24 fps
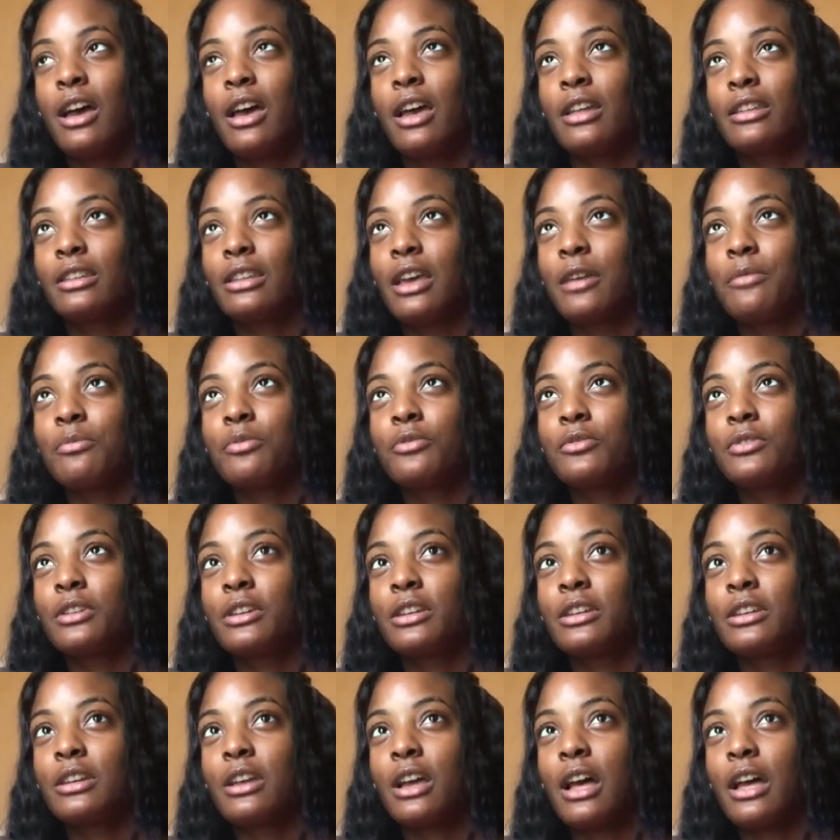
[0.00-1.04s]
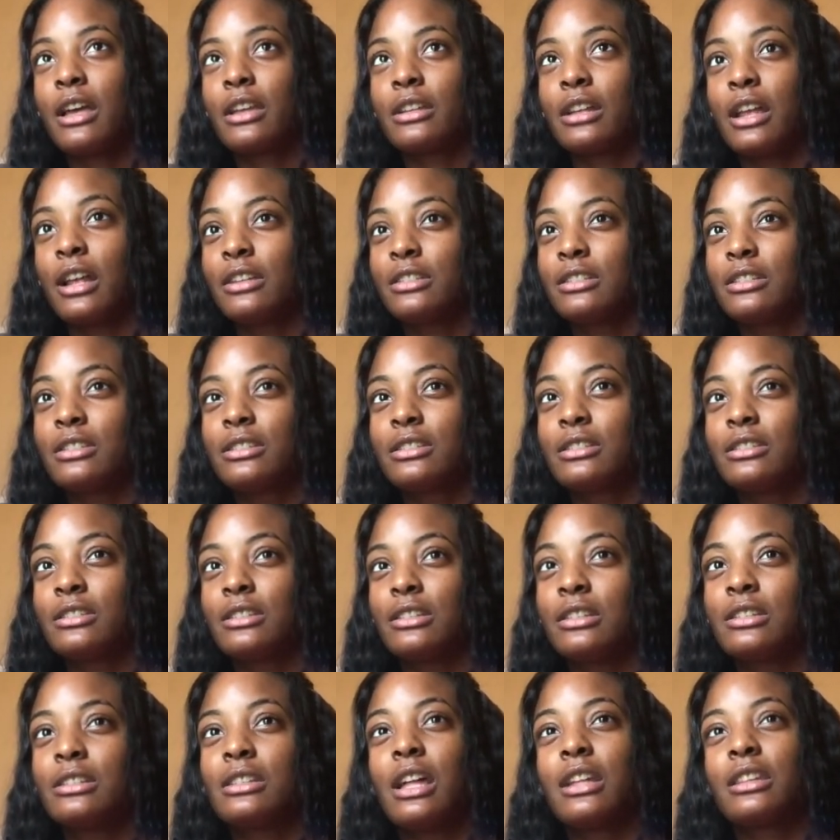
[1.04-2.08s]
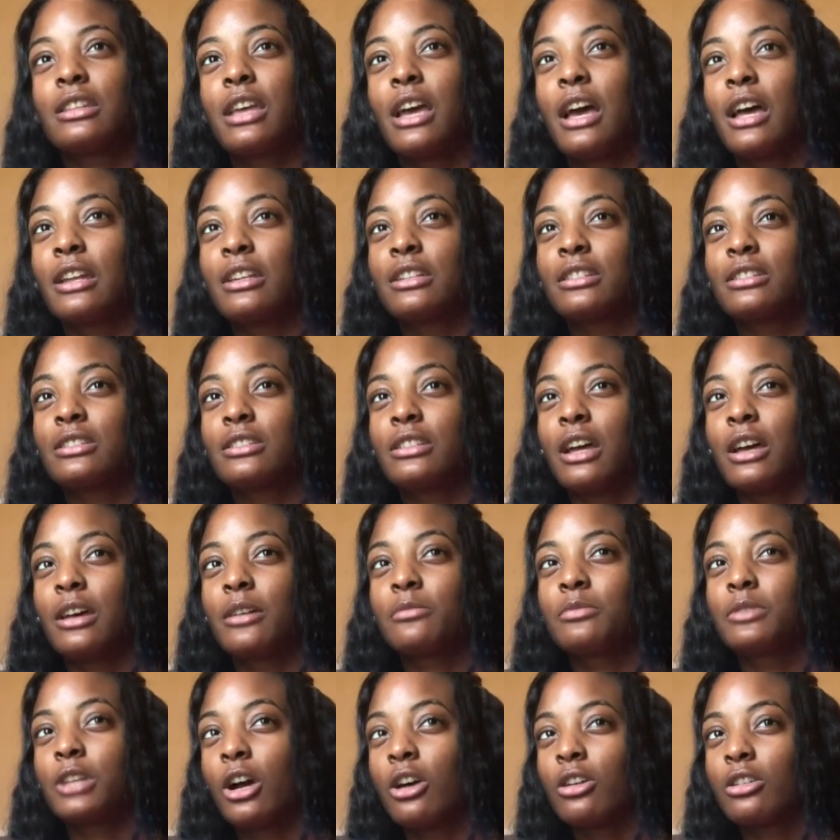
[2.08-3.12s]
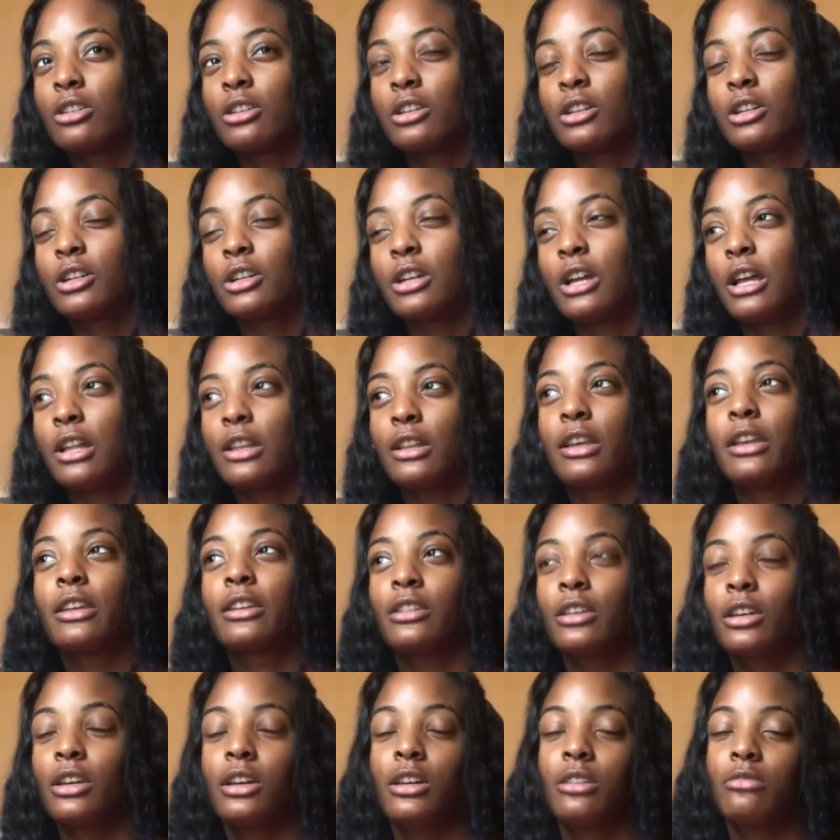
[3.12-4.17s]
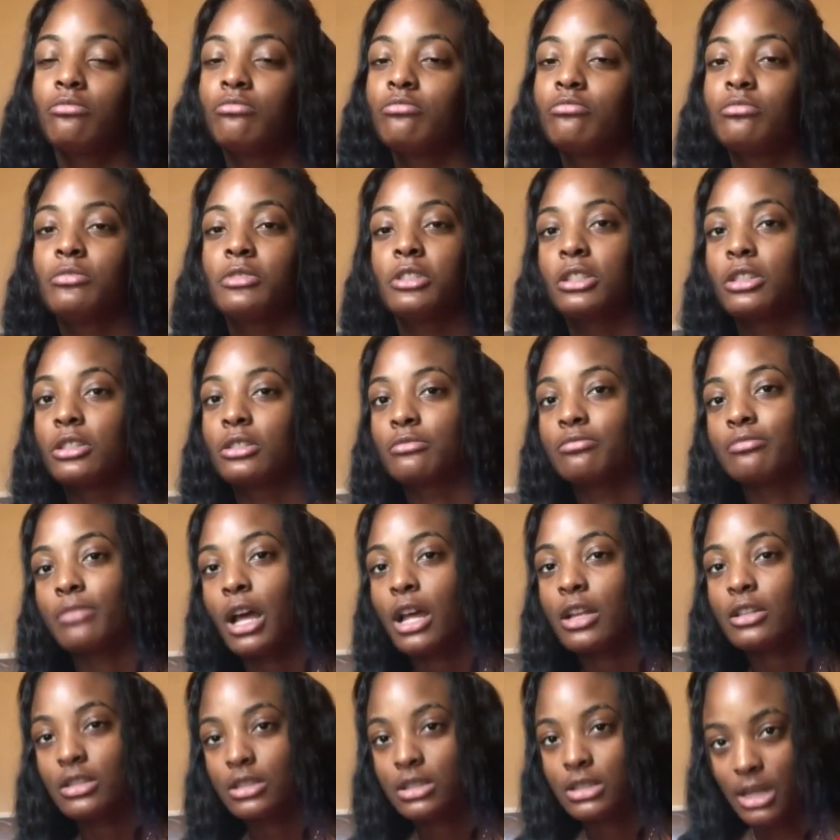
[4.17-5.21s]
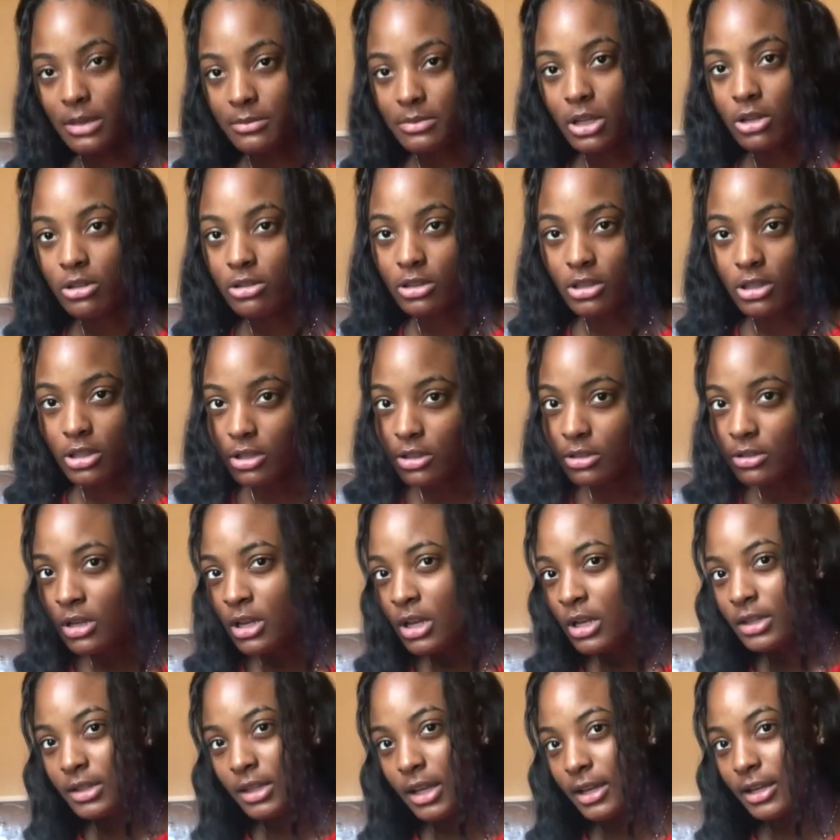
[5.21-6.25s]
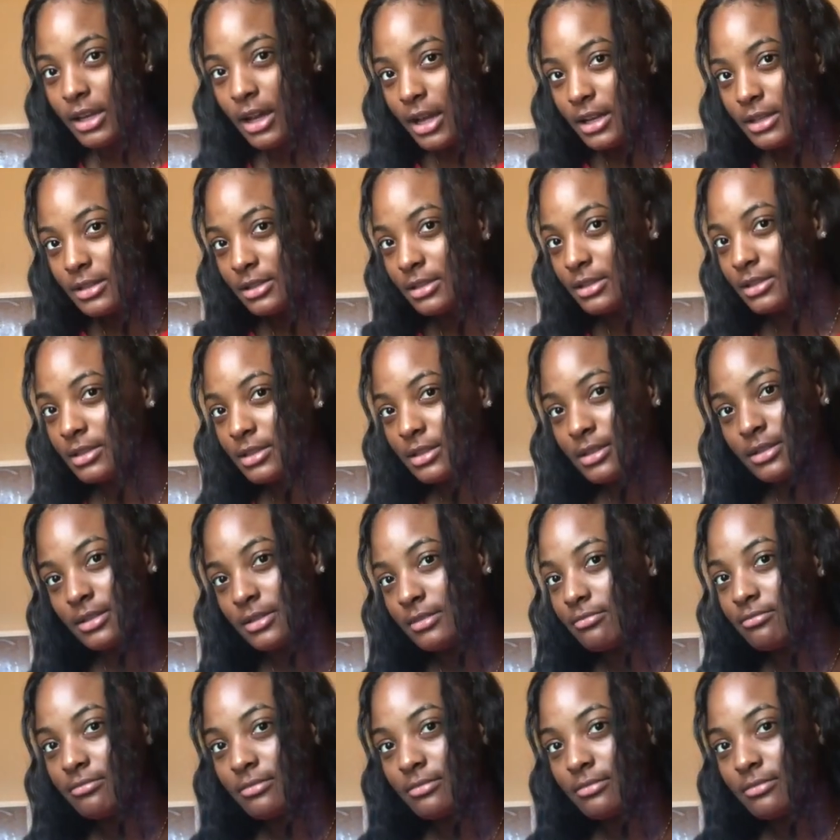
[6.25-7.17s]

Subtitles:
At that point, it's not that I just stopped talking to her. Like, yeah, I just stopped talking to her. Like, I just